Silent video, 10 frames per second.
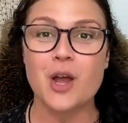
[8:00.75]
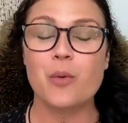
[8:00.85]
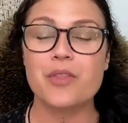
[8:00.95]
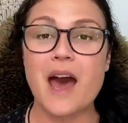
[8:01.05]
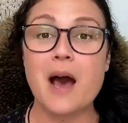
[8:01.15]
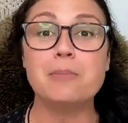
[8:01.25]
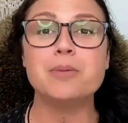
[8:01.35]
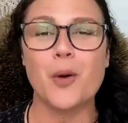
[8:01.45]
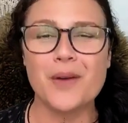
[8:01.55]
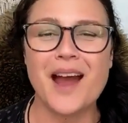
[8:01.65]
without
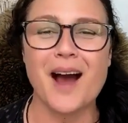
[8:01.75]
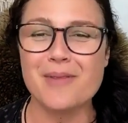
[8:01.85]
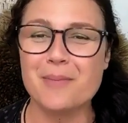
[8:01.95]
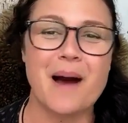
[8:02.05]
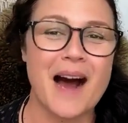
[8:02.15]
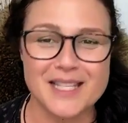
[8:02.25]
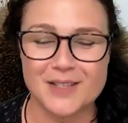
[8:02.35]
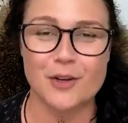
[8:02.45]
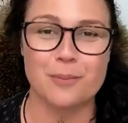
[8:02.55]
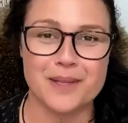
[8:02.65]
blowing up the parts
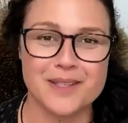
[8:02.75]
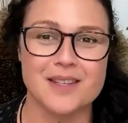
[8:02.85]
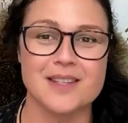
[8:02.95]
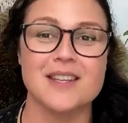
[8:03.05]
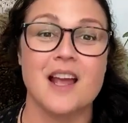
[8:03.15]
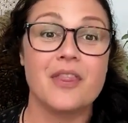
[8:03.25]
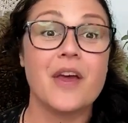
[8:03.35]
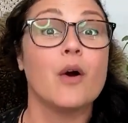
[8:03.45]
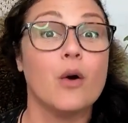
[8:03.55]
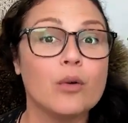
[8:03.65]
of your business
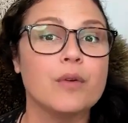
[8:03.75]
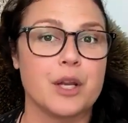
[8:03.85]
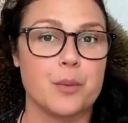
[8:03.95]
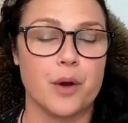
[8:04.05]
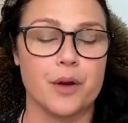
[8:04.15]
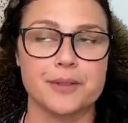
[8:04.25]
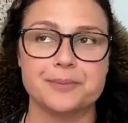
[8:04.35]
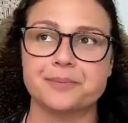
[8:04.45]
that already work.